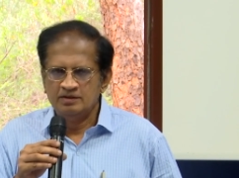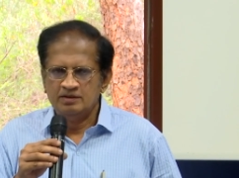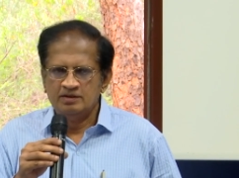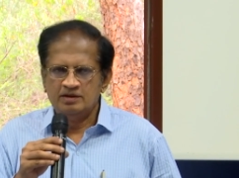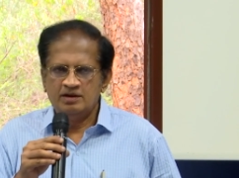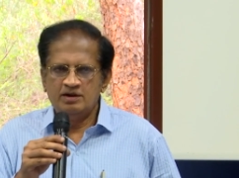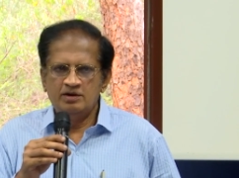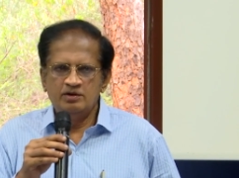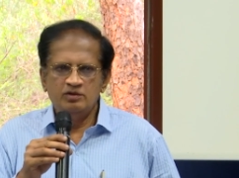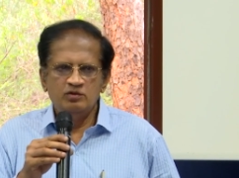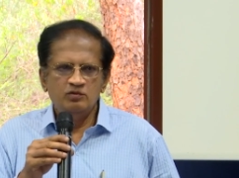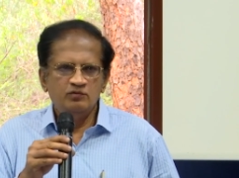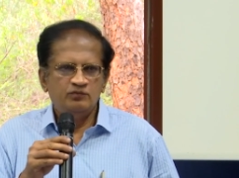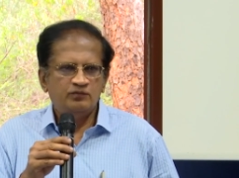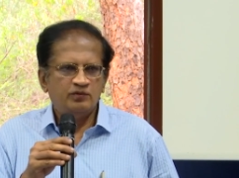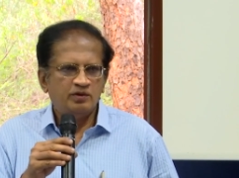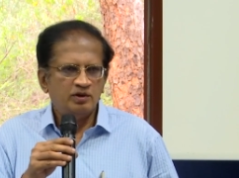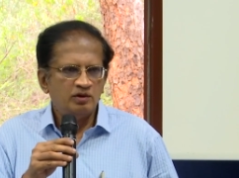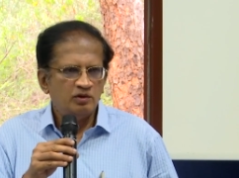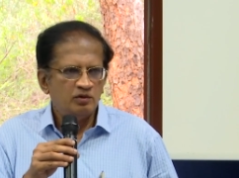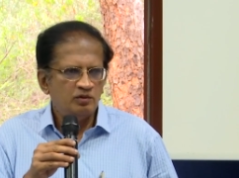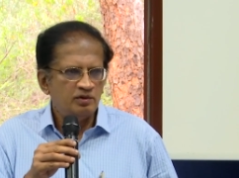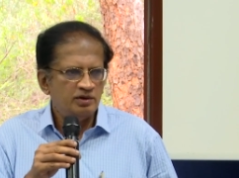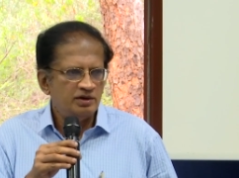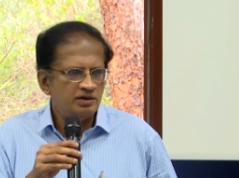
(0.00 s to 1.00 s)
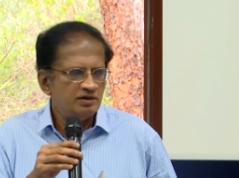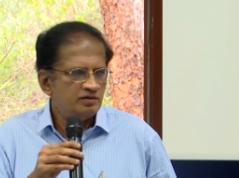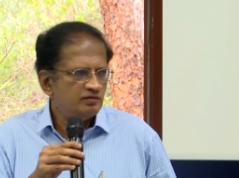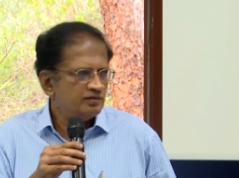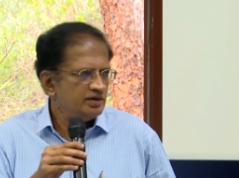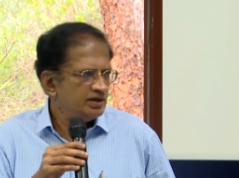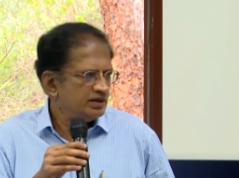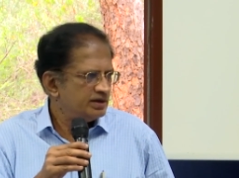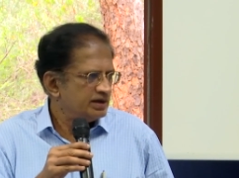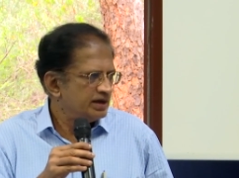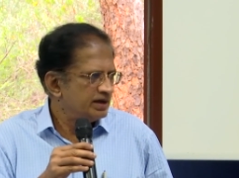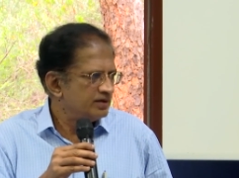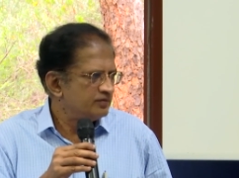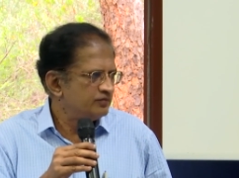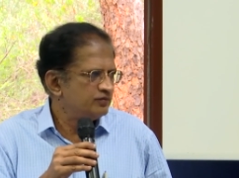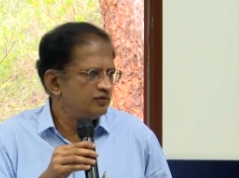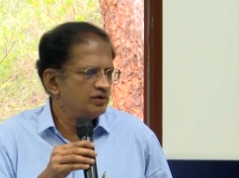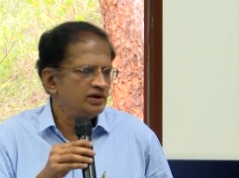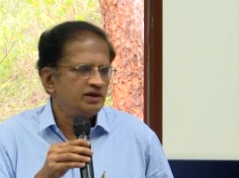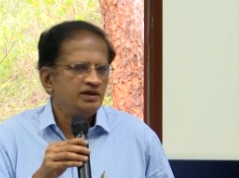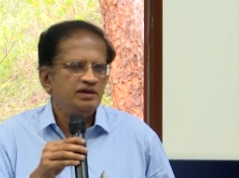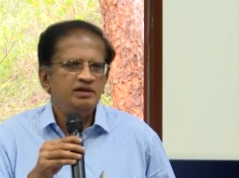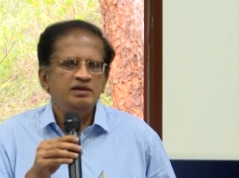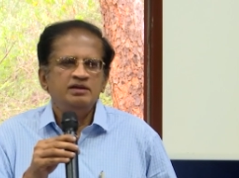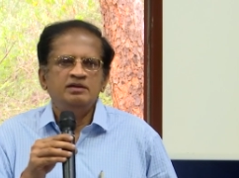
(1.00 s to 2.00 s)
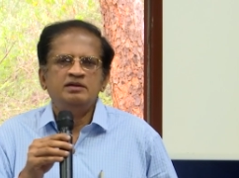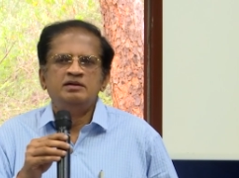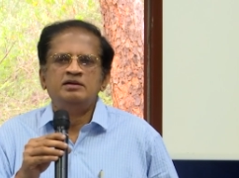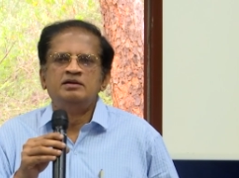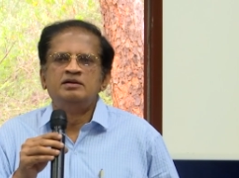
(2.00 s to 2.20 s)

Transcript: Had you followed it very carefully,